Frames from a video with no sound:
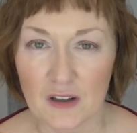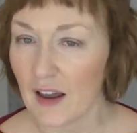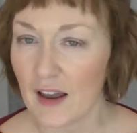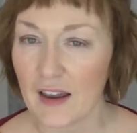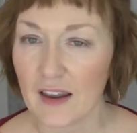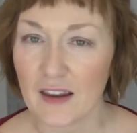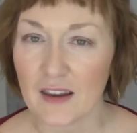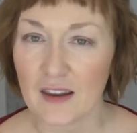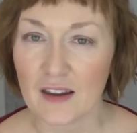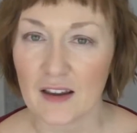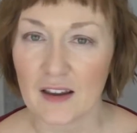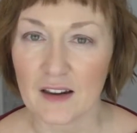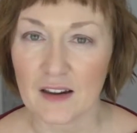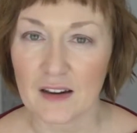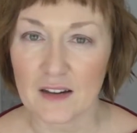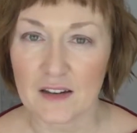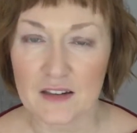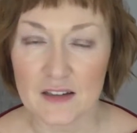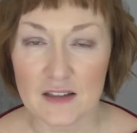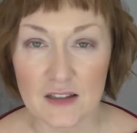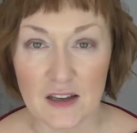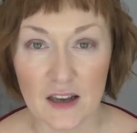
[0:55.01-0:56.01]
I
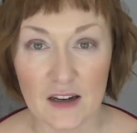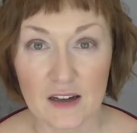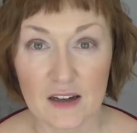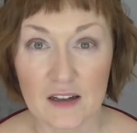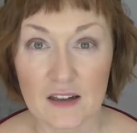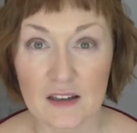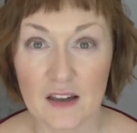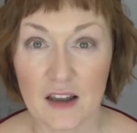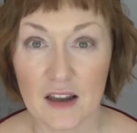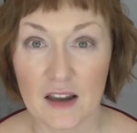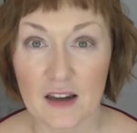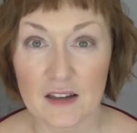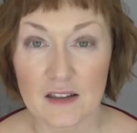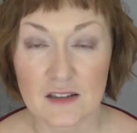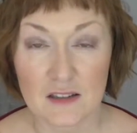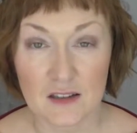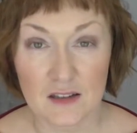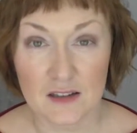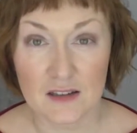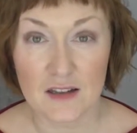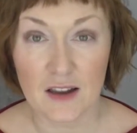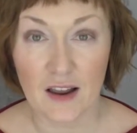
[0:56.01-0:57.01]
decided
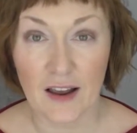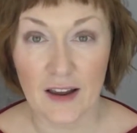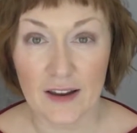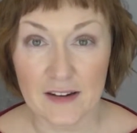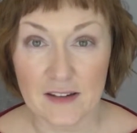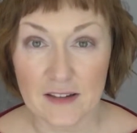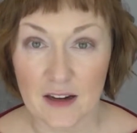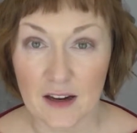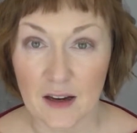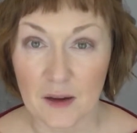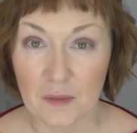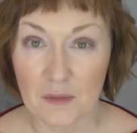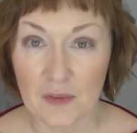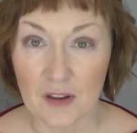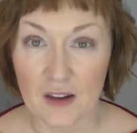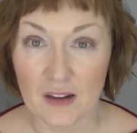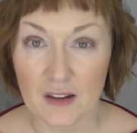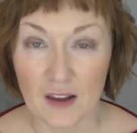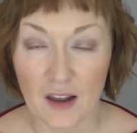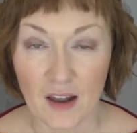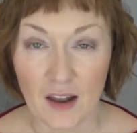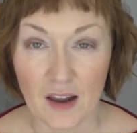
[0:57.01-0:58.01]
that it's a high time
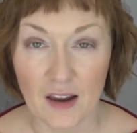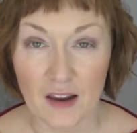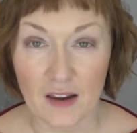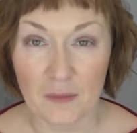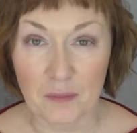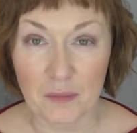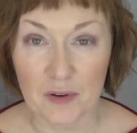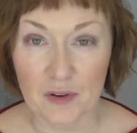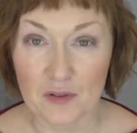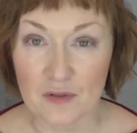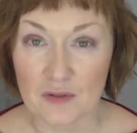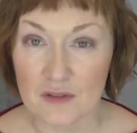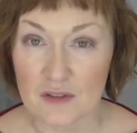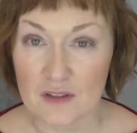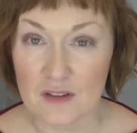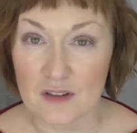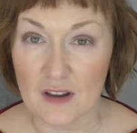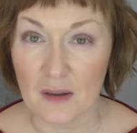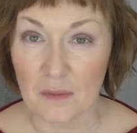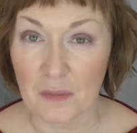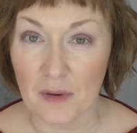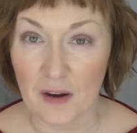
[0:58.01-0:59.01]
that I
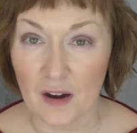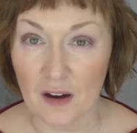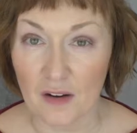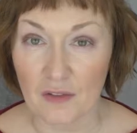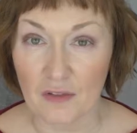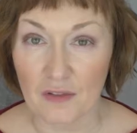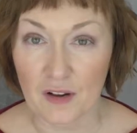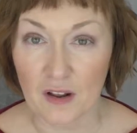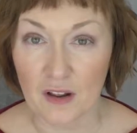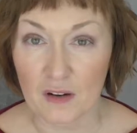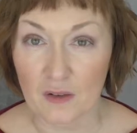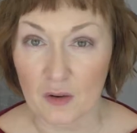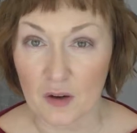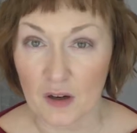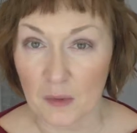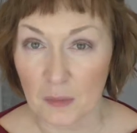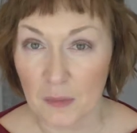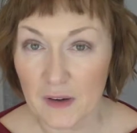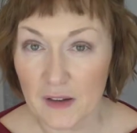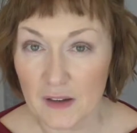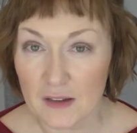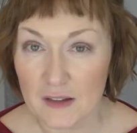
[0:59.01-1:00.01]
produce a pair of color
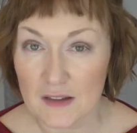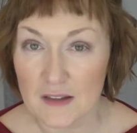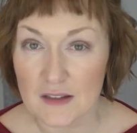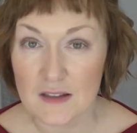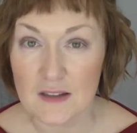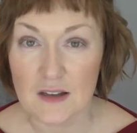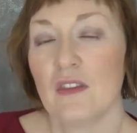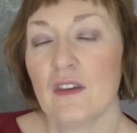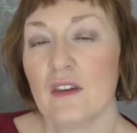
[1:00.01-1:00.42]
work mittens.